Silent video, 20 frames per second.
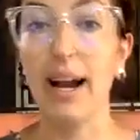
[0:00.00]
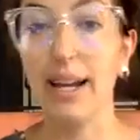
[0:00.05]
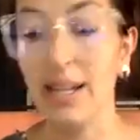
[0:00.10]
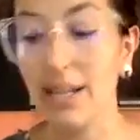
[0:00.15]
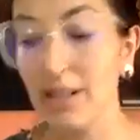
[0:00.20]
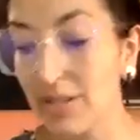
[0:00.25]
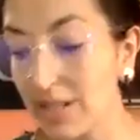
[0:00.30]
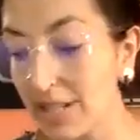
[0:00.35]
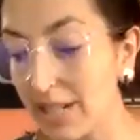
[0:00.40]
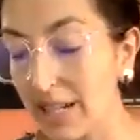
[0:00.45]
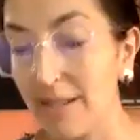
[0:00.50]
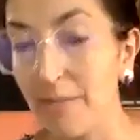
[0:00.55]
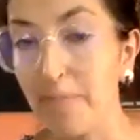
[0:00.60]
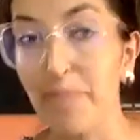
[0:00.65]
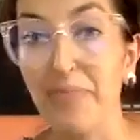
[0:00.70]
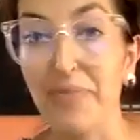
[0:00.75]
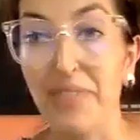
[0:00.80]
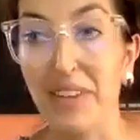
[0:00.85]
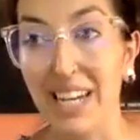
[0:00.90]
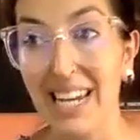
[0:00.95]
I used it
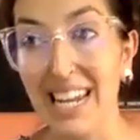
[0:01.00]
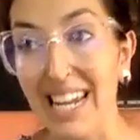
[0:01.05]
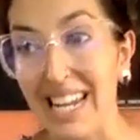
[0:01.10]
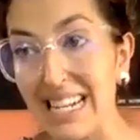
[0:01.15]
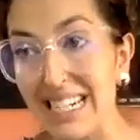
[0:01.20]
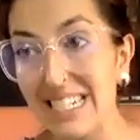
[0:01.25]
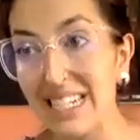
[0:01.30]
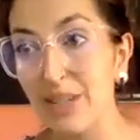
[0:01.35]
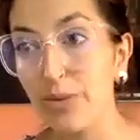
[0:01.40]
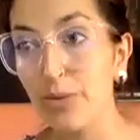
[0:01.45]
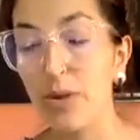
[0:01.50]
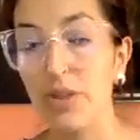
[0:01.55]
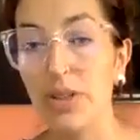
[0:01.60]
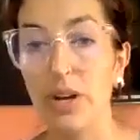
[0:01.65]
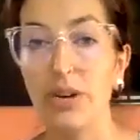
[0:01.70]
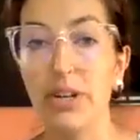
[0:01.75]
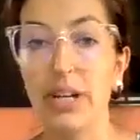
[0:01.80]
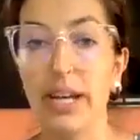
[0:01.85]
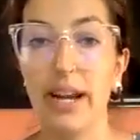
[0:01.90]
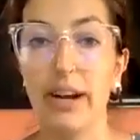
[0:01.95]
neat
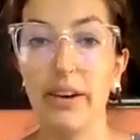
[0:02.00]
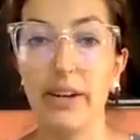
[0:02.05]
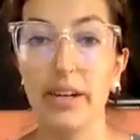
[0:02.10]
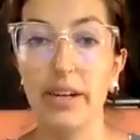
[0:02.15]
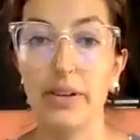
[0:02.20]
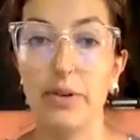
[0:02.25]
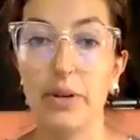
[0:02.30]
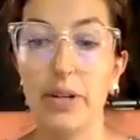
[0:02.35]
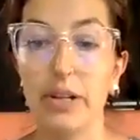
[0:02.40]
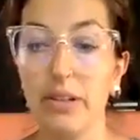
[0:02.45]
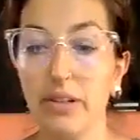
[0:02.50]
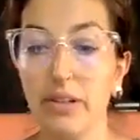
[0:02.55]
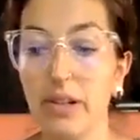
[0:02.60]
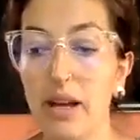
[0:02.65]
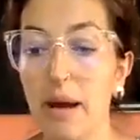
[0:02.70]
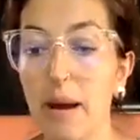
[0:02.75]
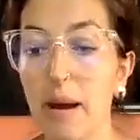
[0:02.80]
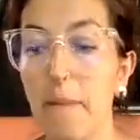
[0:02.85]
without a carrier oil,